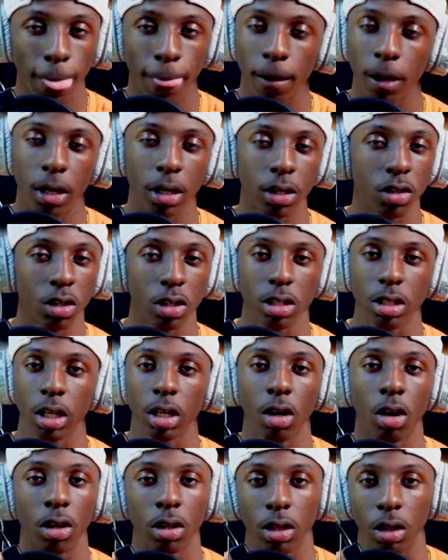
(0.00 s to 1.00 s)
and just like all
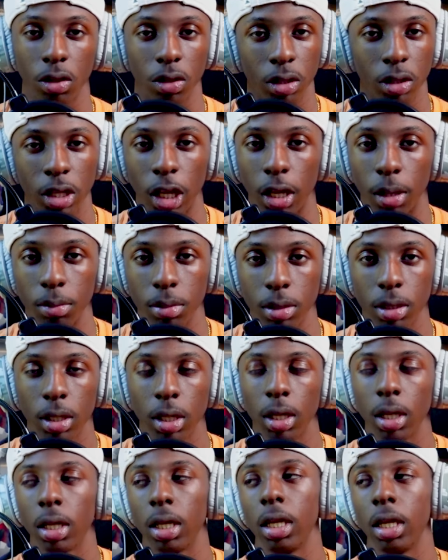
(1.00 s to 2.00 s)
the other games.
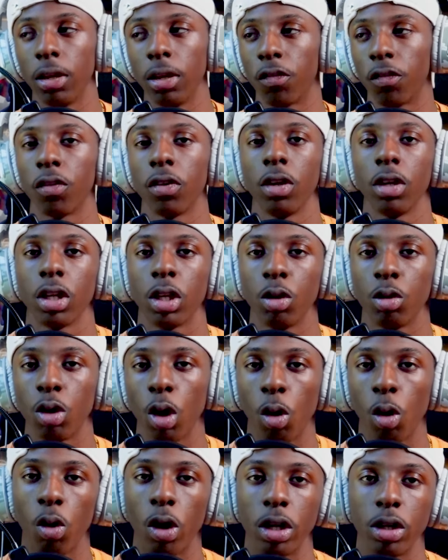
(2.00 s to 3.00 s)
If you
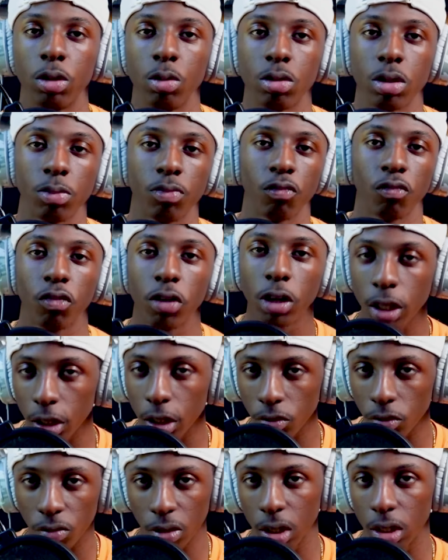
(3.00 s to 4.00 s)
go and do some freaking
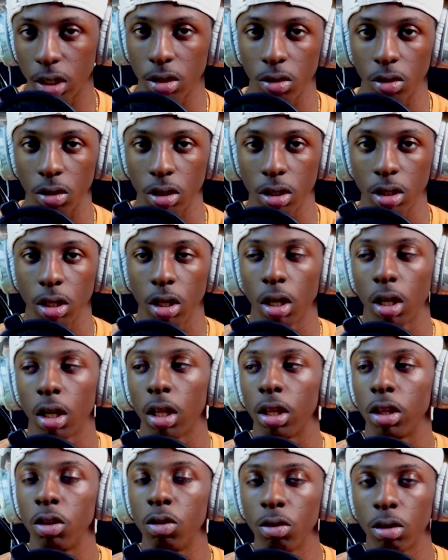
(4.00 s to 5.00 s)
research,
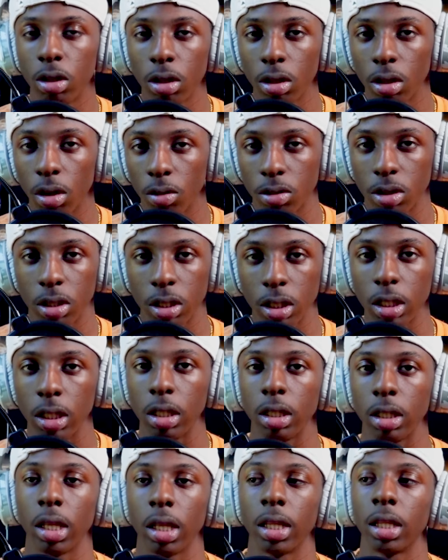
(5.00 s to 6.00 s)
you can go see
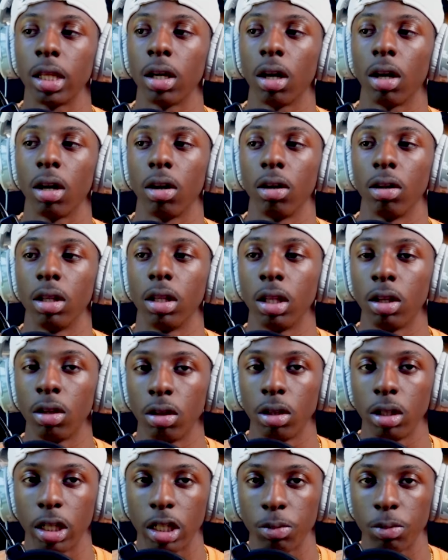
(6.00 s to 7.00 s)
that they are literally
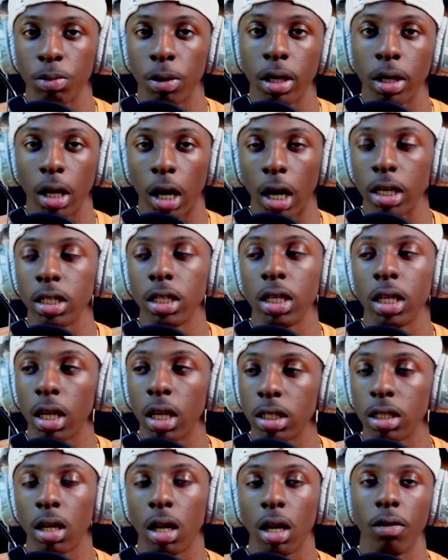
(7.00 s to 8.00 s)
explaining. IGN has
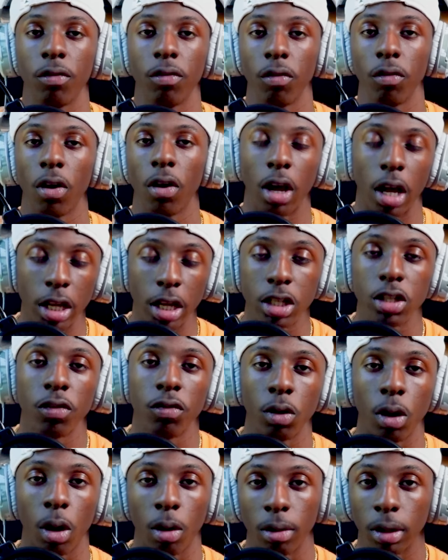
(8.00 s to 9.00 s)
done an interview.
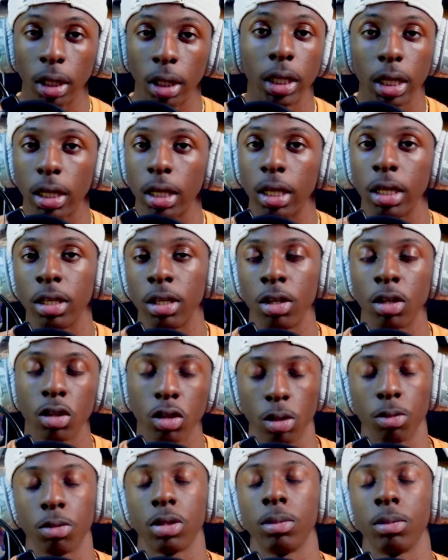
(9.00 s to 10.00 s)
I'll link it in the
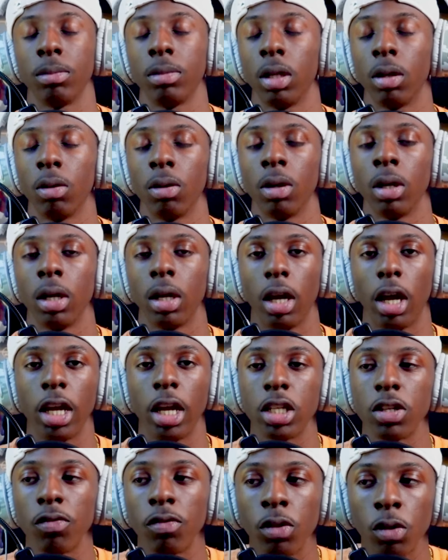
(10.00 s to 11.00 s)
description below. An
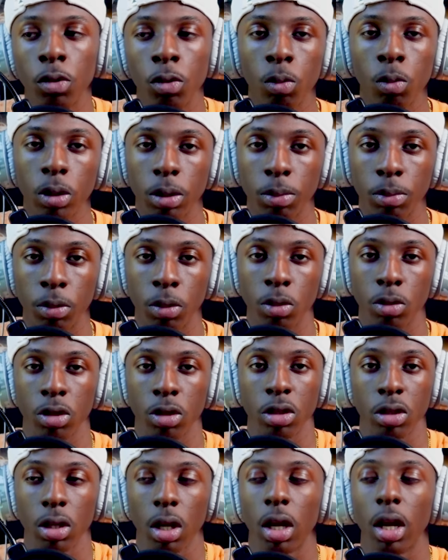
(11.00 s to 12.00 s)
interview with the producers
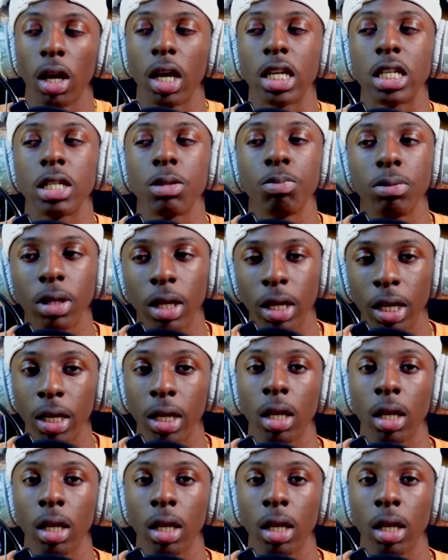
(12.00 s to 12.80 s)
explaining